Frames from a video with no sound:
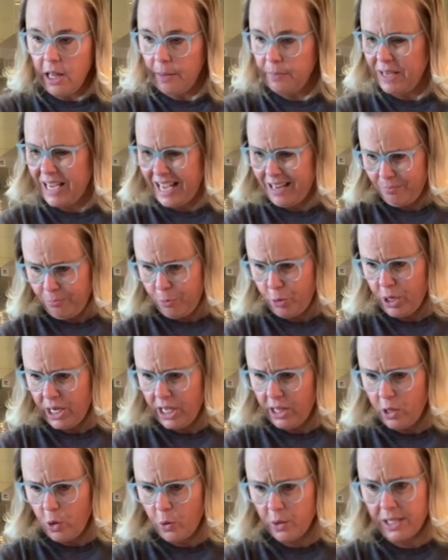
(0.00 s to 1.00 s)
I'm getting pretty
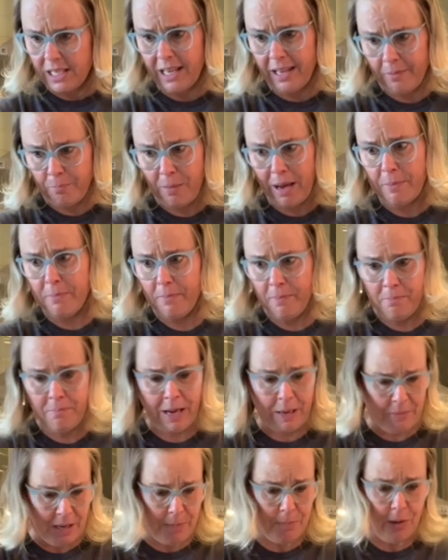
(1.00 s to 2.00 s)
close. My
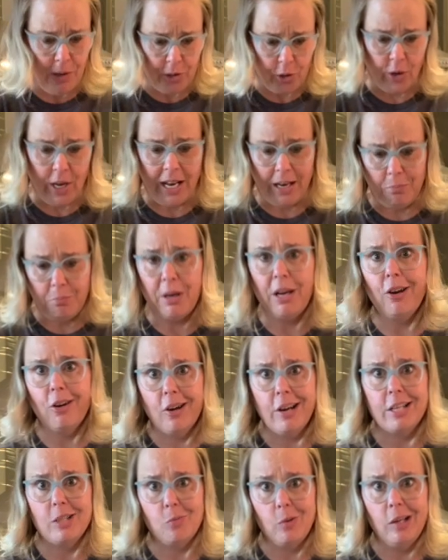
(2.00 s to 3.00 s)
meatballs are getting bigger
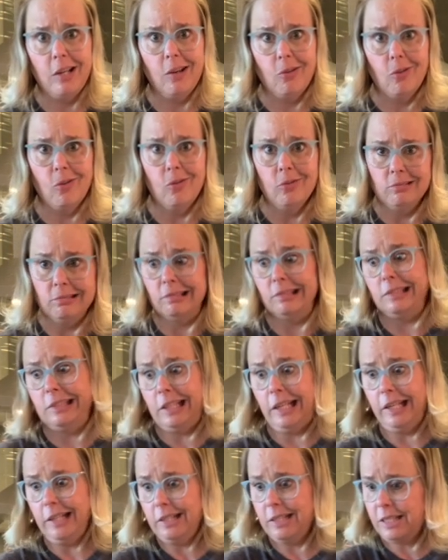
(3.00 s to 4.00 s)
as we go.
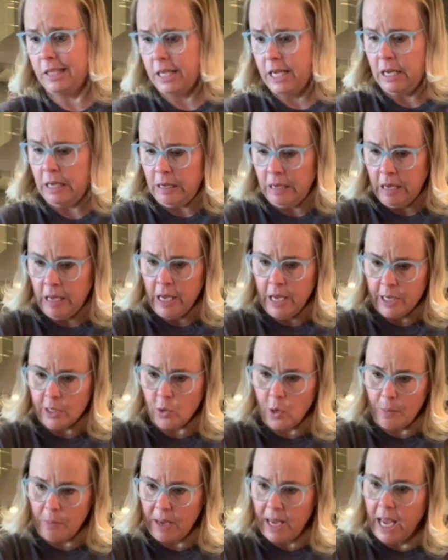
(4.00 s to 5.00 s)
So
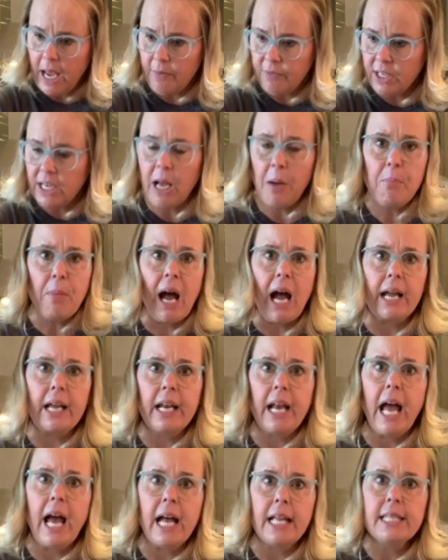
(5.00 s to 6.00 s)
I may have to come back and
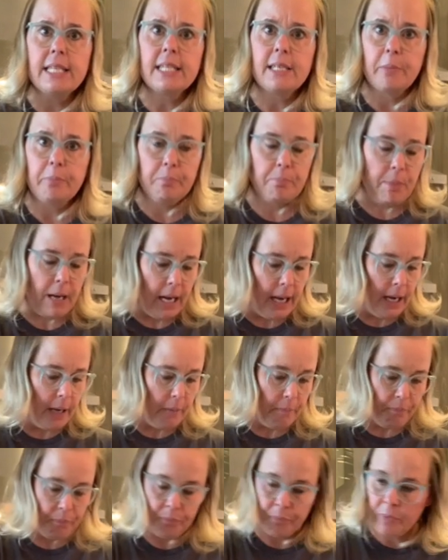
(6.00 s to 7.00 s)
add
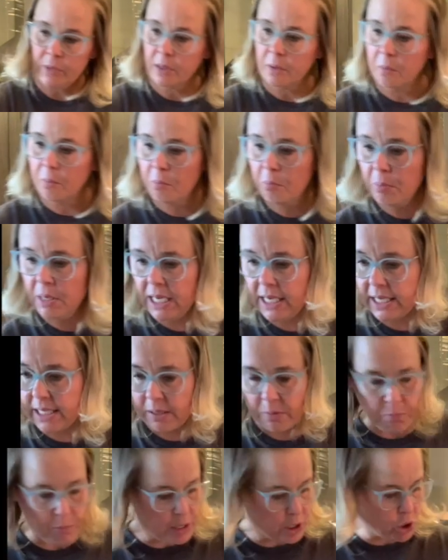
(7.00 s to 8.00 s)
some meat
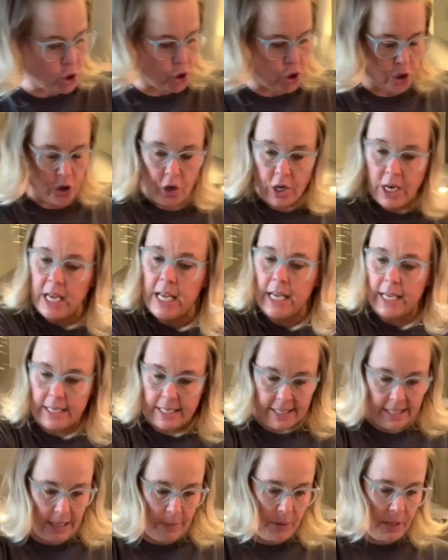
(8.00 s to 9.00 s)
mixture to
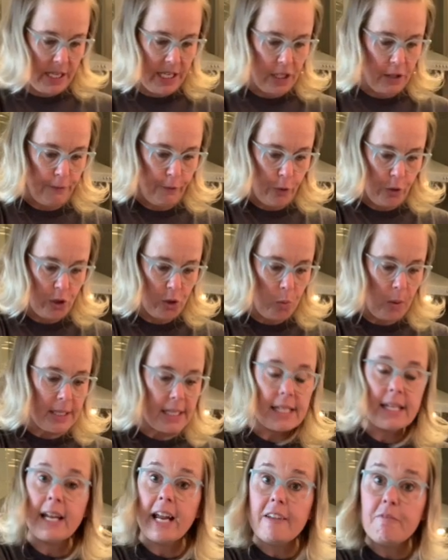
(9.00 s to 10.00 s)
some of these first ones
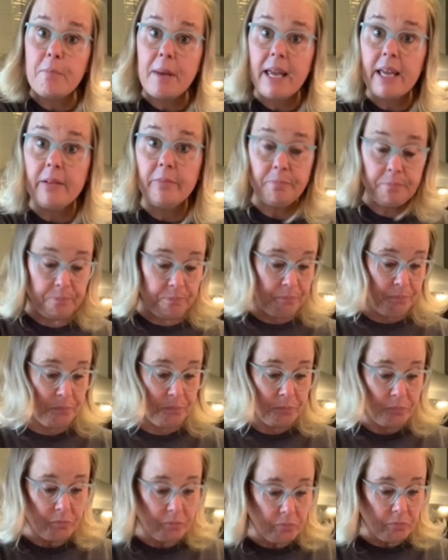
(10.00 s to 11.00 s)
that I've made,
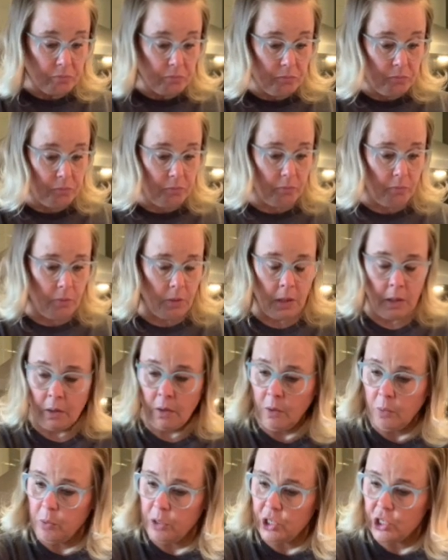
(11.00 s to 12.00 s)

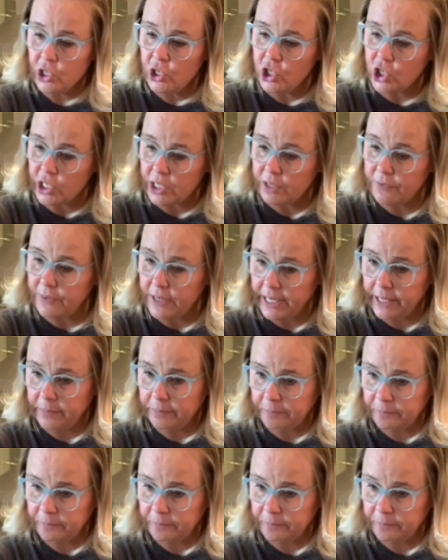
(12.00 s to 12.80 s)
which is just fine.